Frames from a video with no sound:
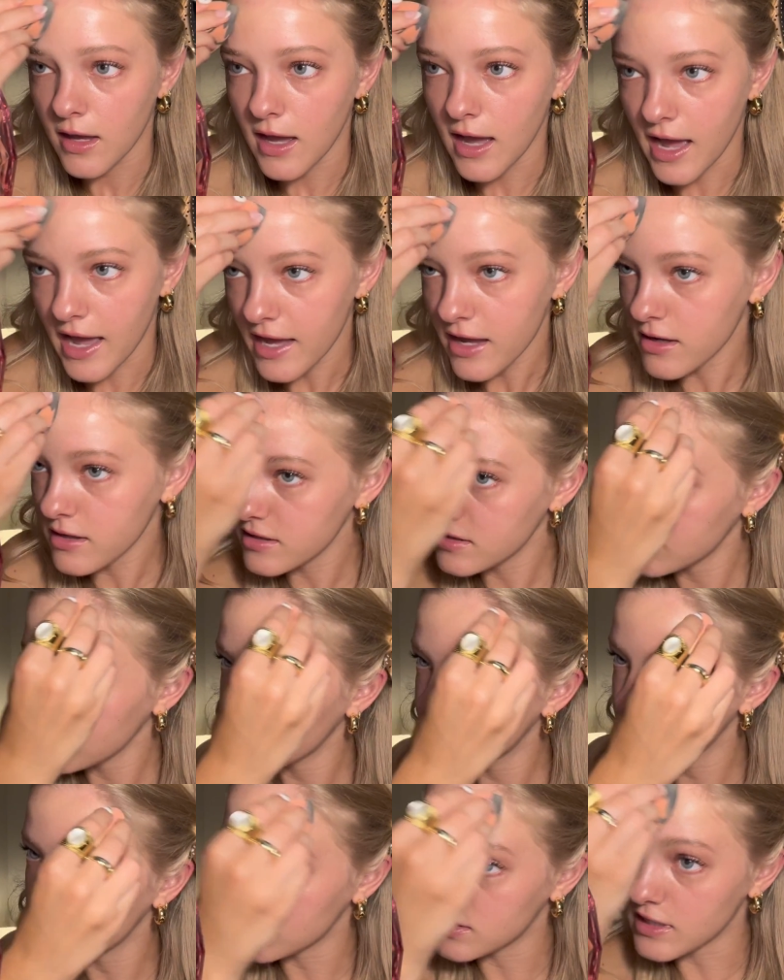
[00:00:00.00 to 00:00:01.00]
I honestly
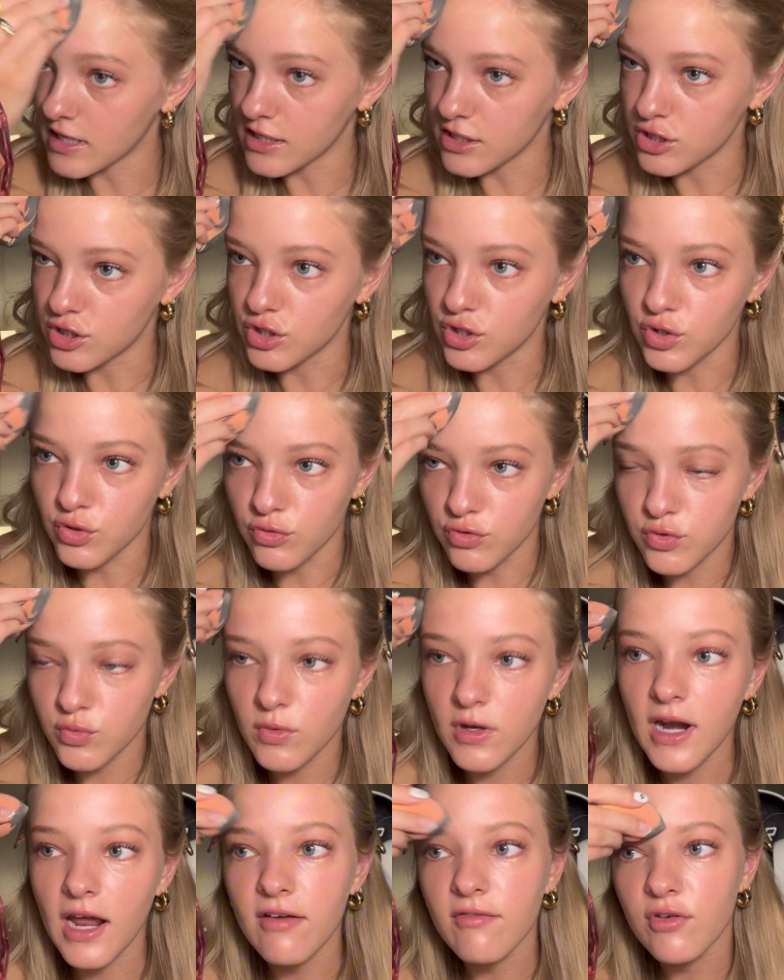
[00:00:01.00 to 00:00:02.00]
just say use
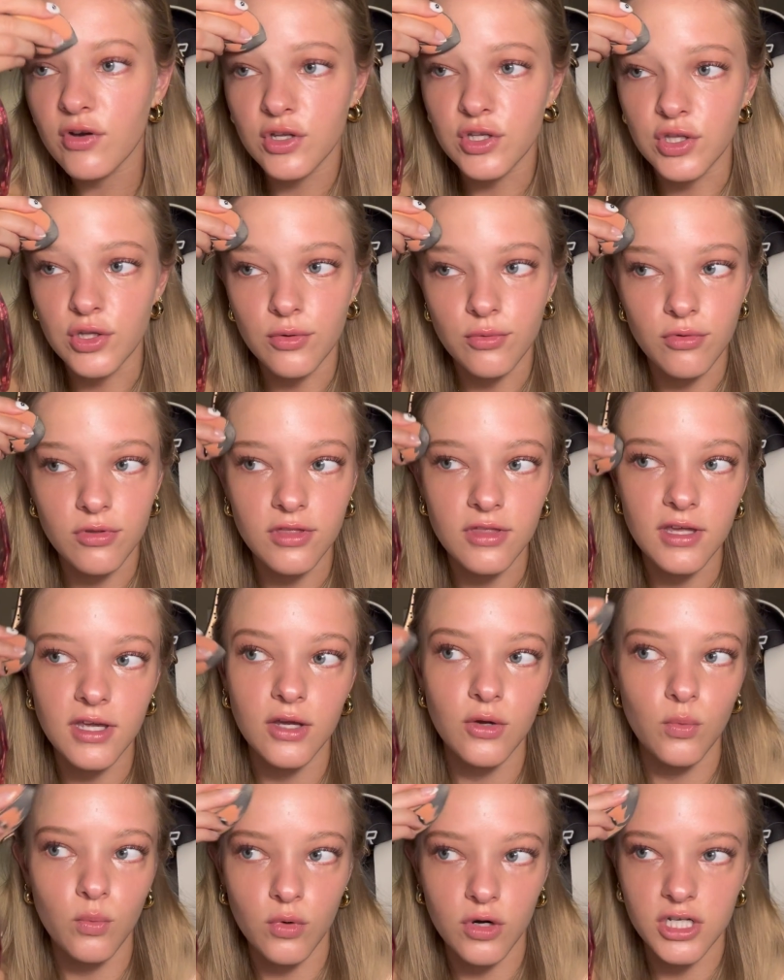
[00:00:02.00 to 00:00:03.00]
whatever you
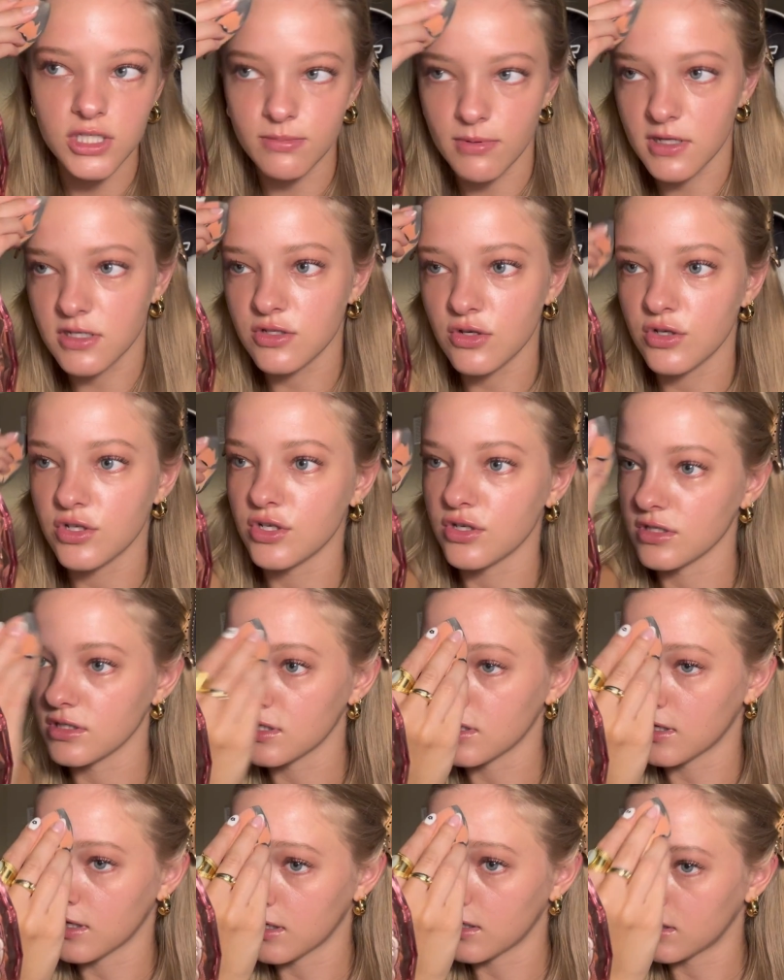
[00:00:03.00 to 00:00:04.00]
think works best on your
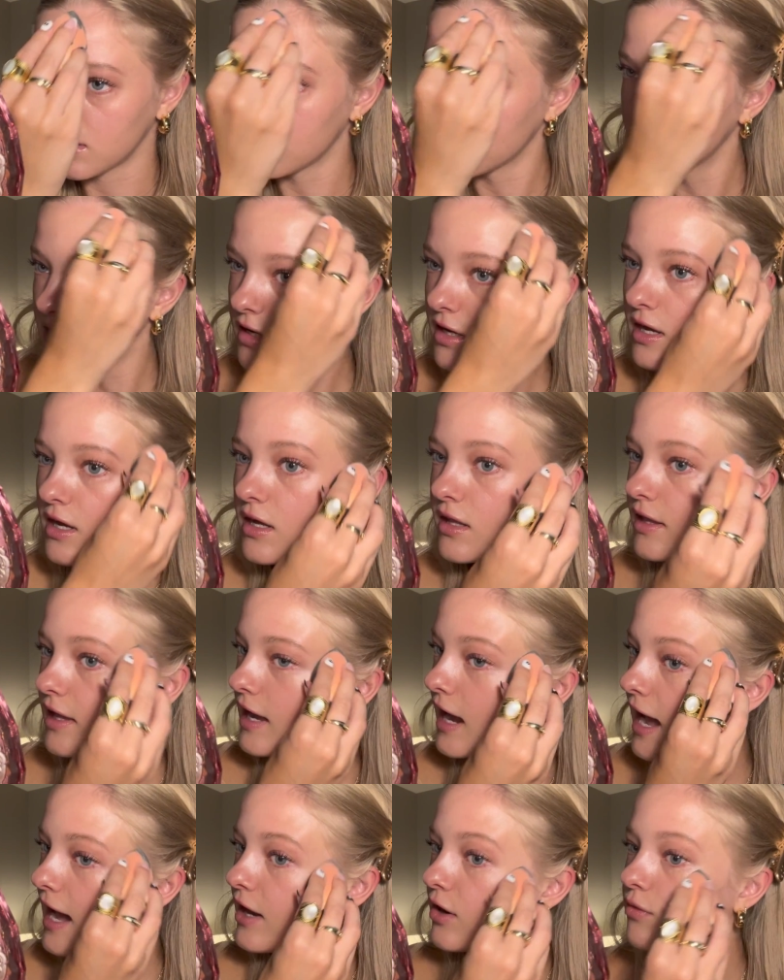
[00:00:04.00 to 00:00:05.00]
skin.
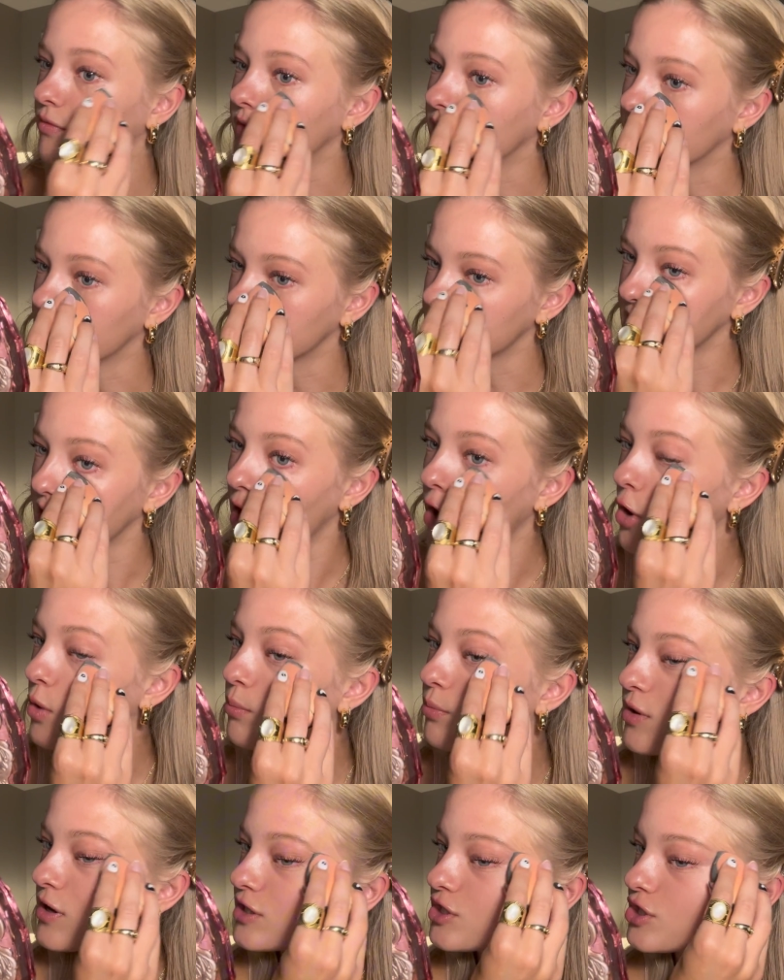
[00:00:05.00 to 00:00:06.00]
Like, I don't think it's like, oh,
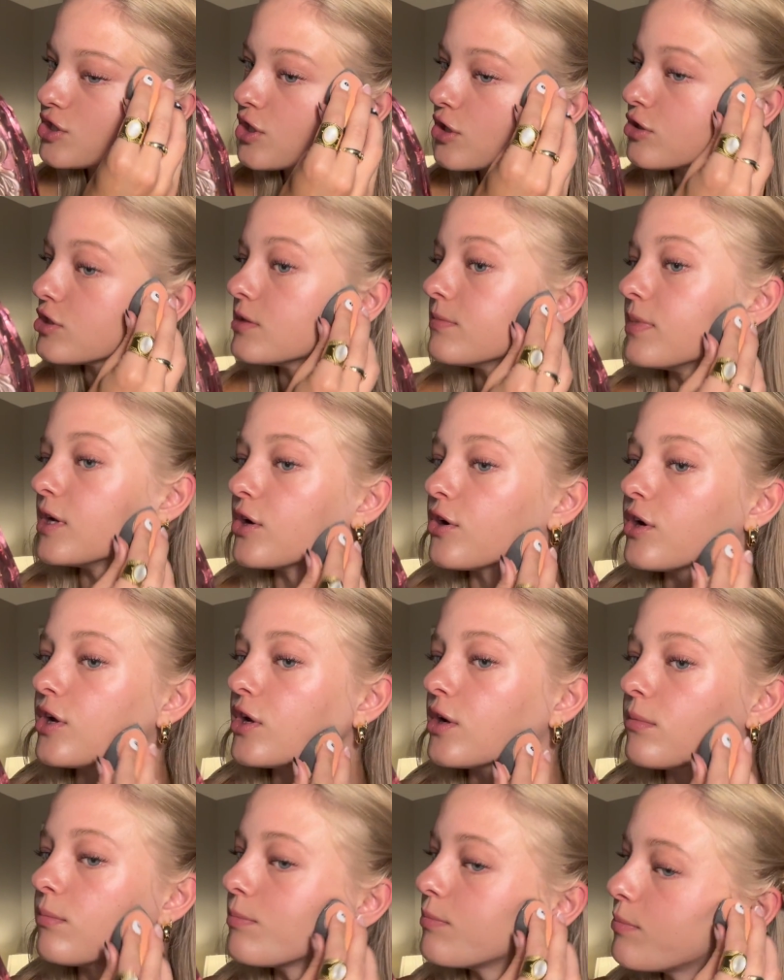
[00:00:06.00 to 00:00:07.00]
brushes are
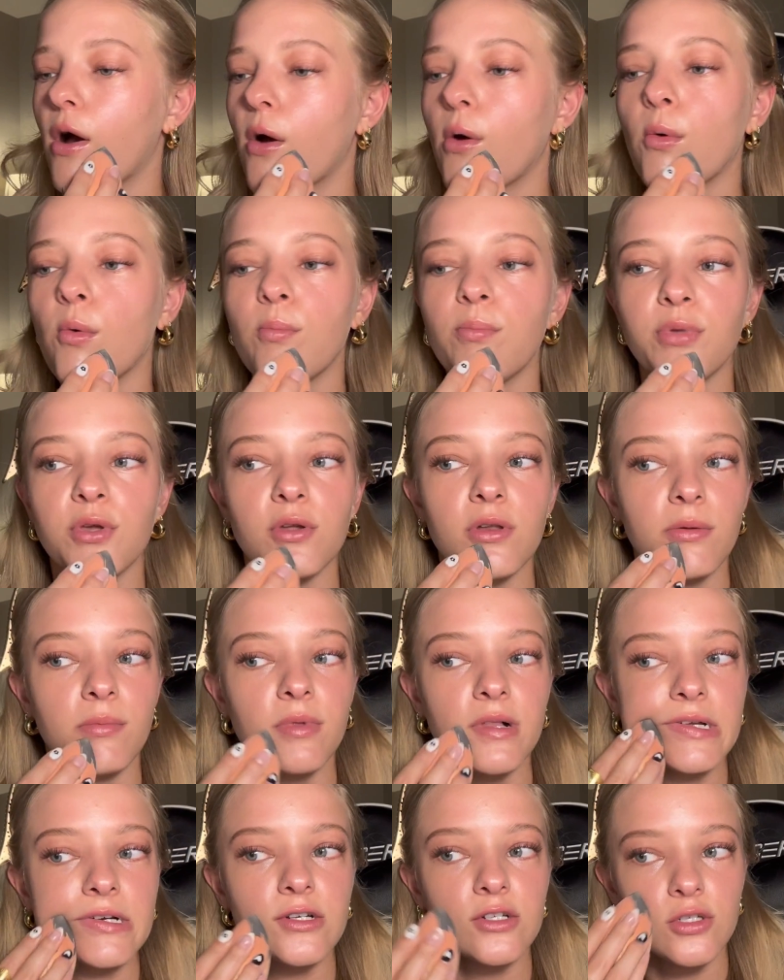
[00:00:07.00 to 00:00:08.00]
superior, oh, beauty
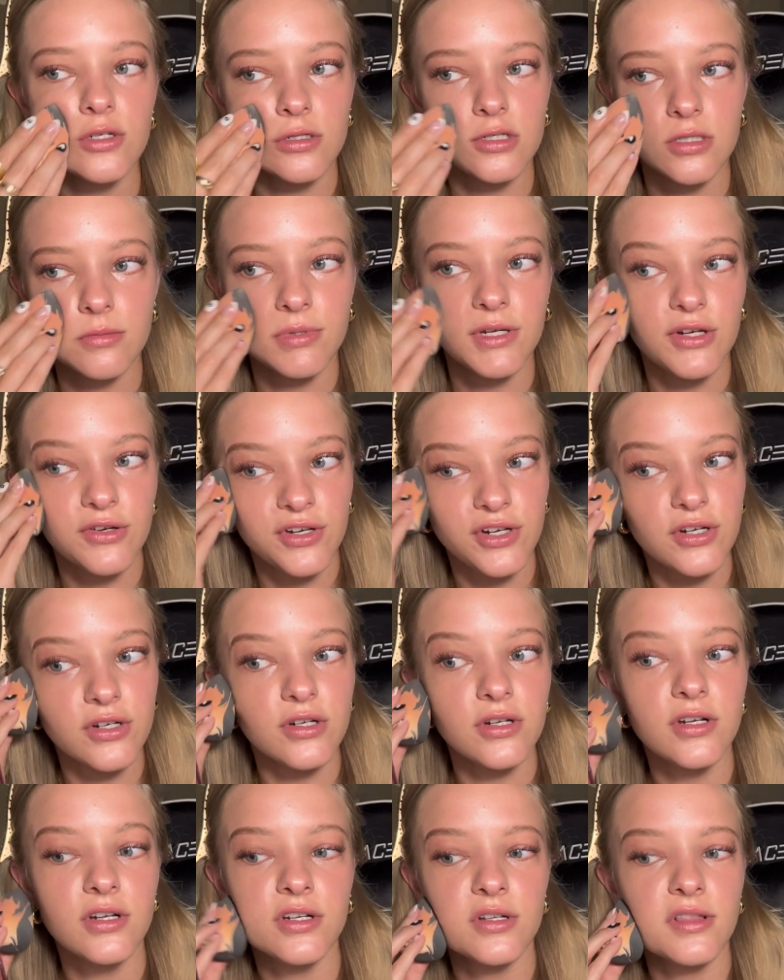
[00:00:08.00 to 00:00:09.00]
blenders are superior.
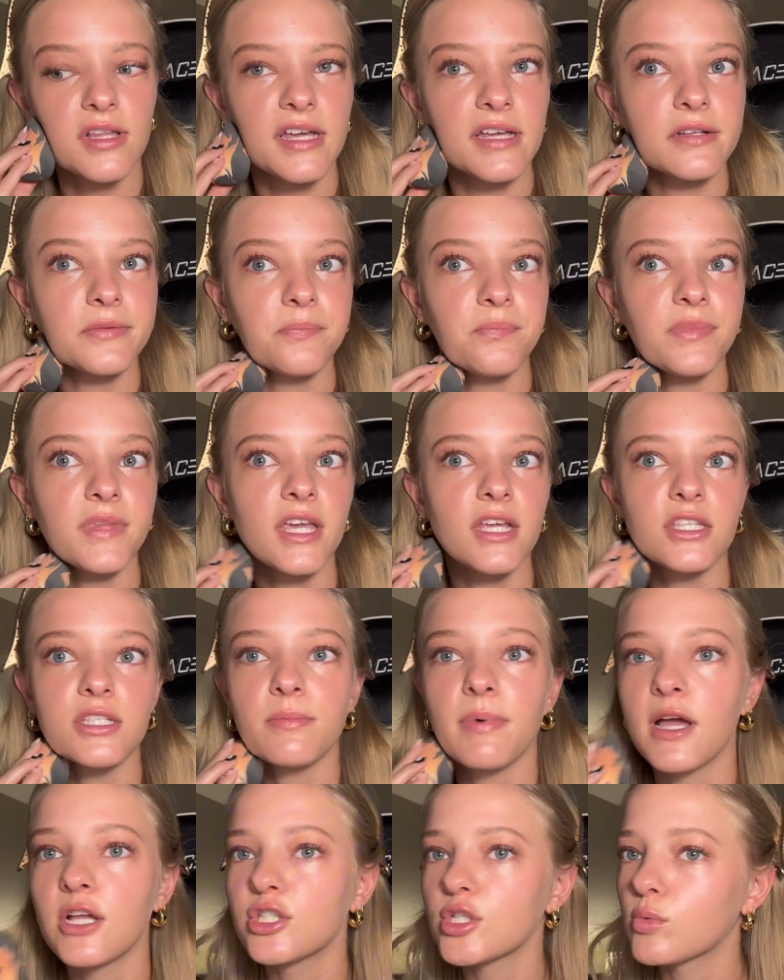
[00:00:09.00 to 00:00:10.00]
Like, it
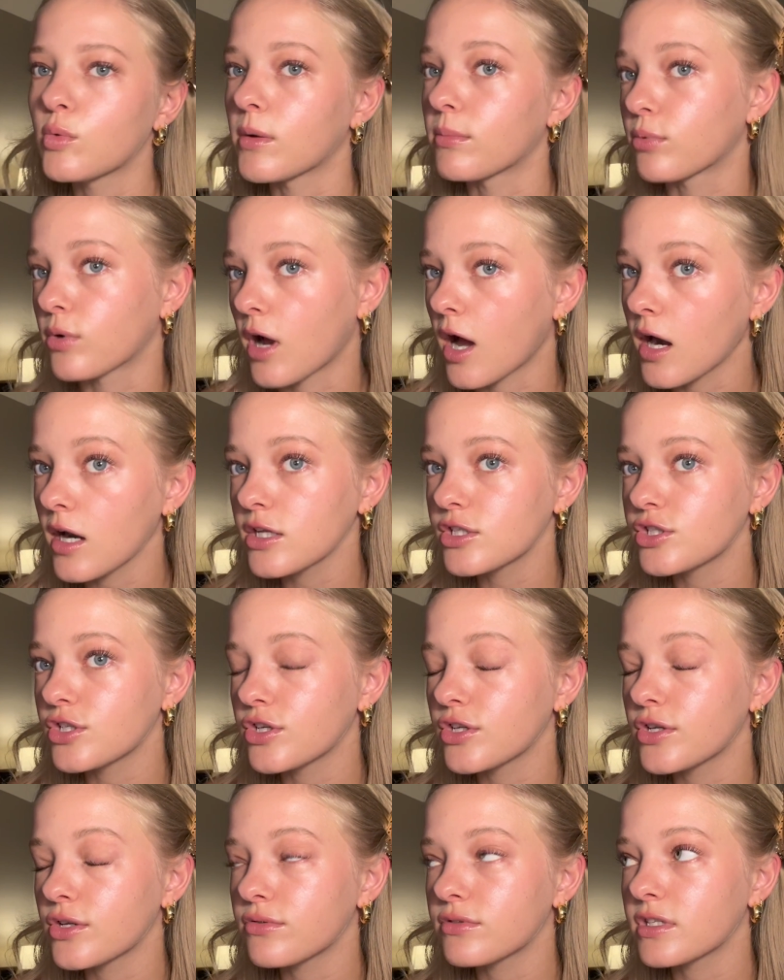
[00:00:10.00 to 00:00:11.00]
depends on what products
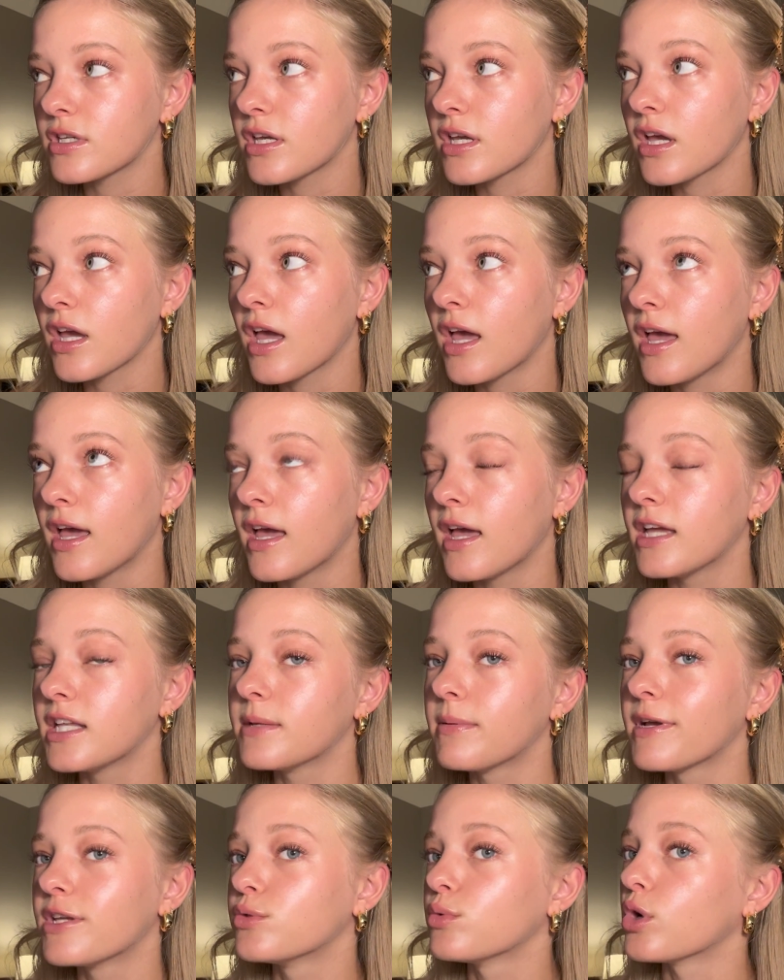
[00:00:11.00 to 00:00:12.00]
you're using. It
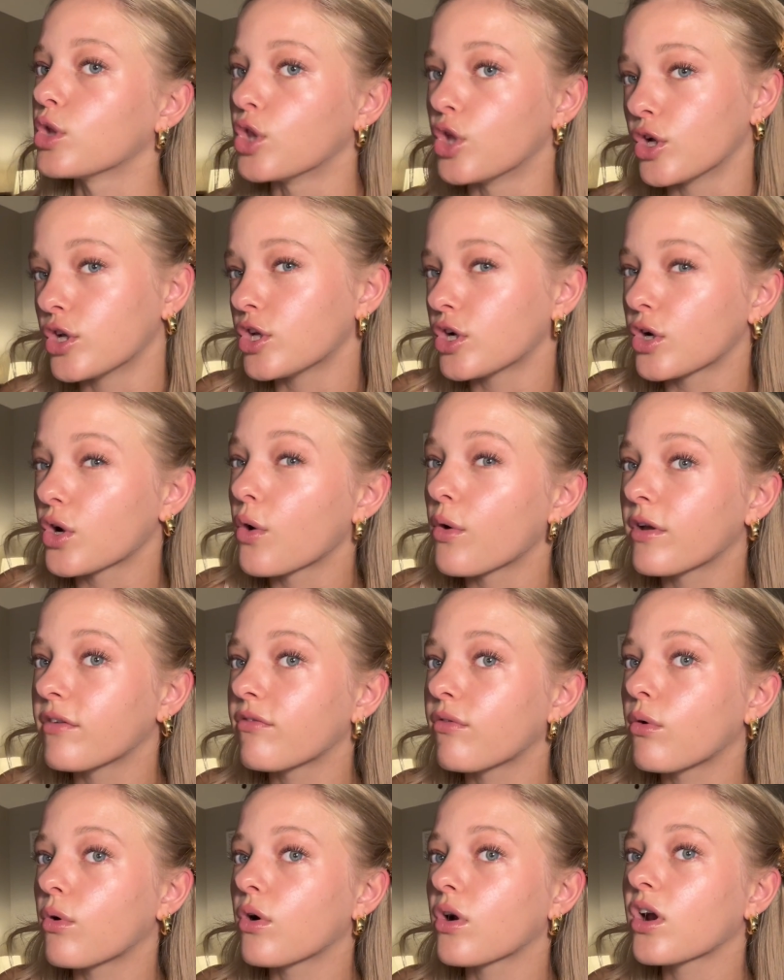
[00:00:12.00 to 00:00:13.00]
depends what look you're going
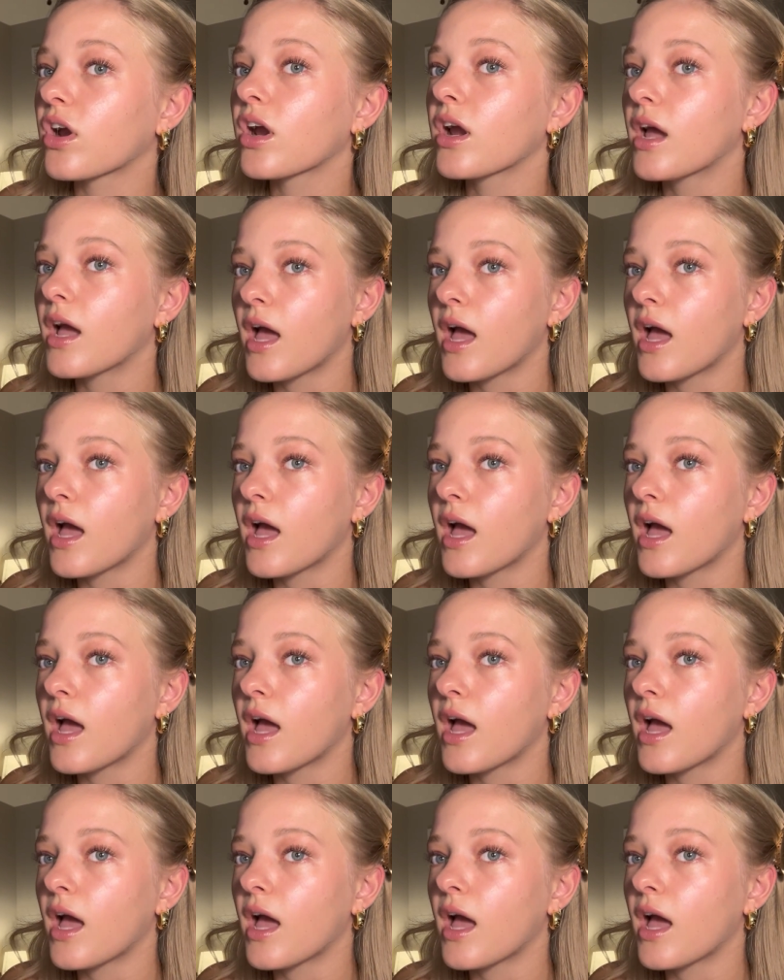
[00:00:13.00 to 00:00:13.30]
for.